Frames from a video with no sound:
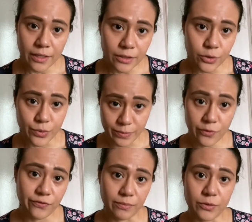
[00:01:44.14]

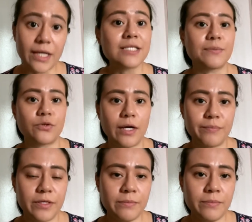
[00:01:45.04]
remove them, to unsubscribe
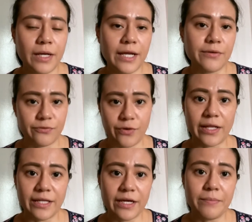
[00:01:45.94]
them in a
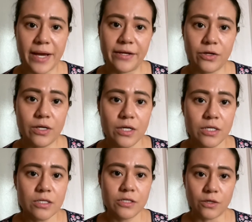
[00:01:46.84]
friendlier manner.
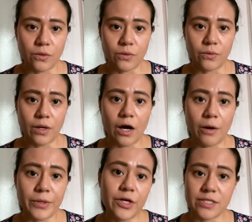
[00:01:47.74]
So
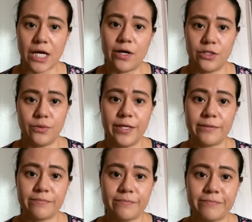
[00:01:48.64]
here's how I do it.
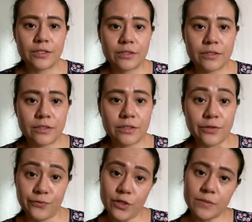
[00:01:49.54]
The
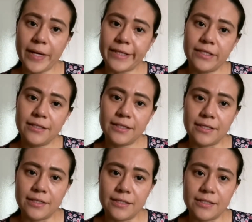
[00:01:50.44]
first method
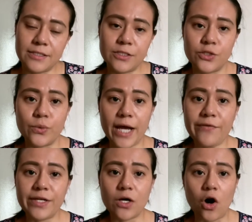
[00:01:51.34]
is to have
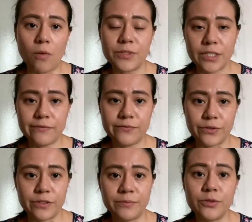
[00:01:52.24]
an option for
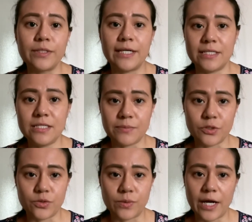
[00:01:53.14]
them to
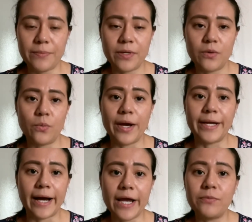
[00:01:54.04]
unsubscribe when
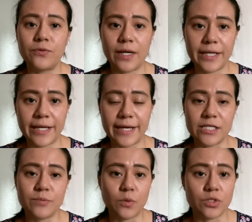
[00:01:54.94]
I am running a
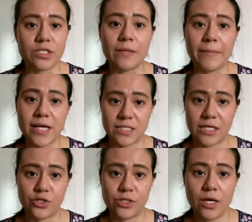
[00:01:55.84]
sponsored
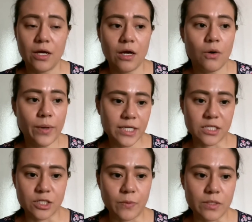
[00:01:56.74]
message. What is a
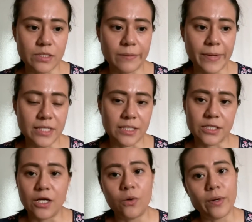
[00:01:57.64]
sponsored message?
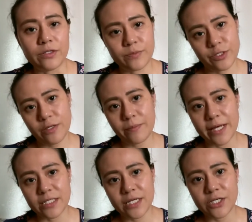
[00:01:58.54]
Well, sponsored
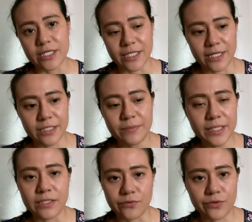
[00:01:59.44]
message is a little bit
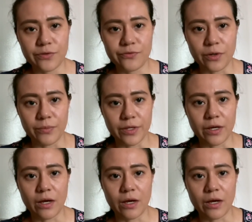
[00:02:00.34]
different from the